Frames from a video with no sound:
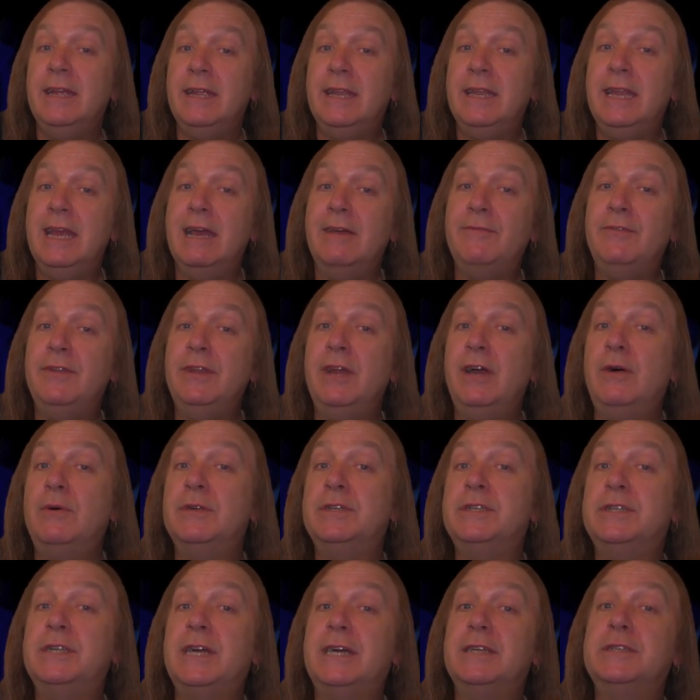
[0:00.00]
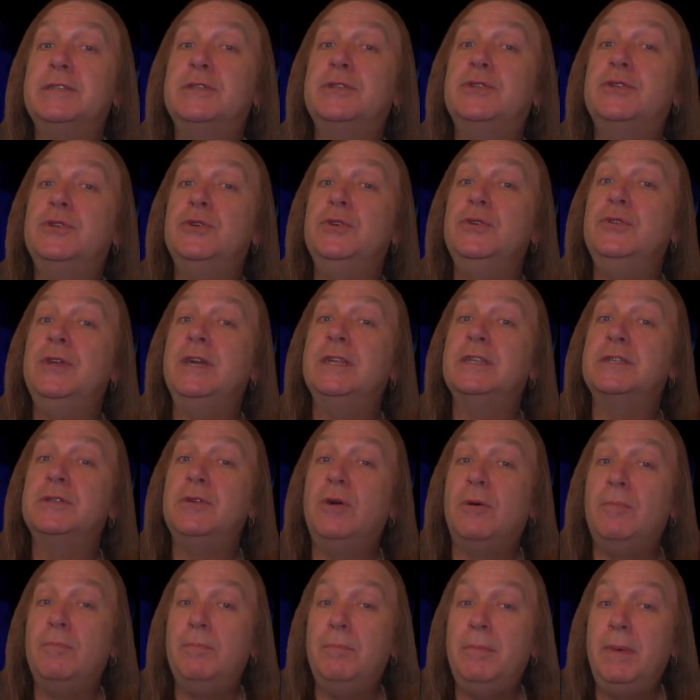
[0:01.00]
Now if you know a sus2, that's
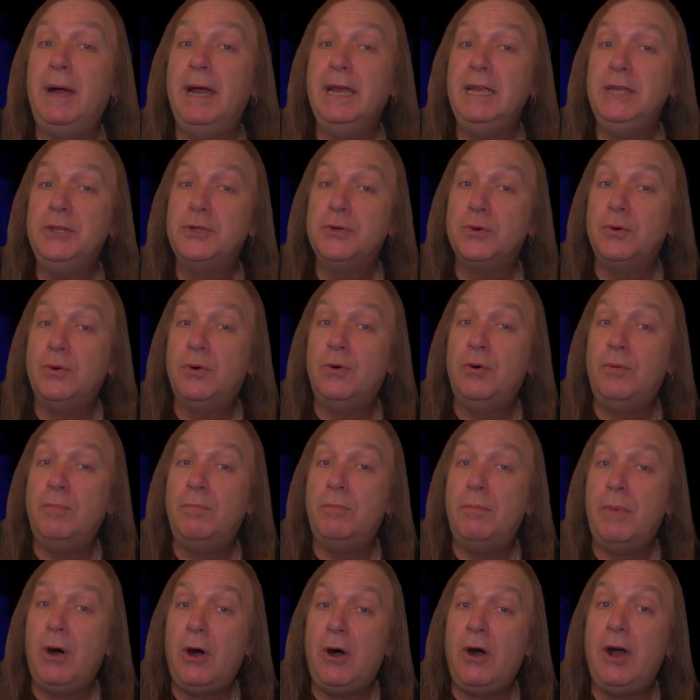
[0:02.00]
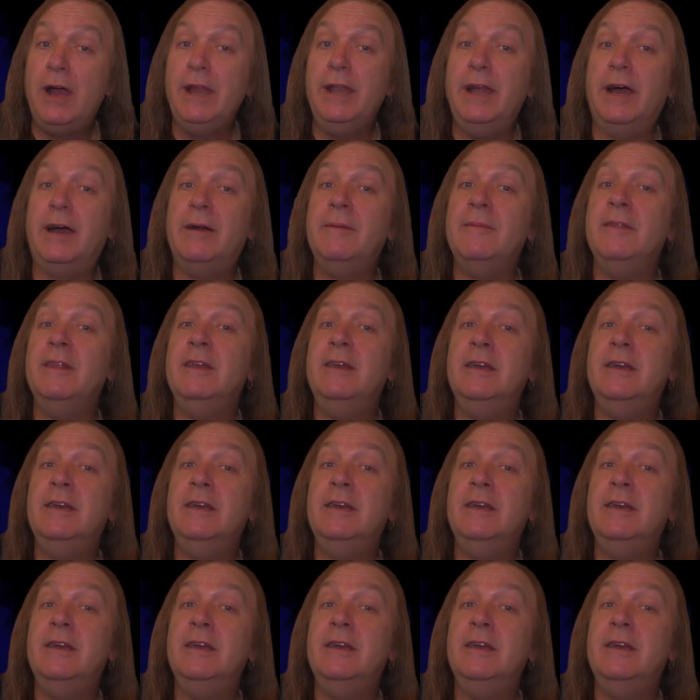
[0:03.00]
not major or minor,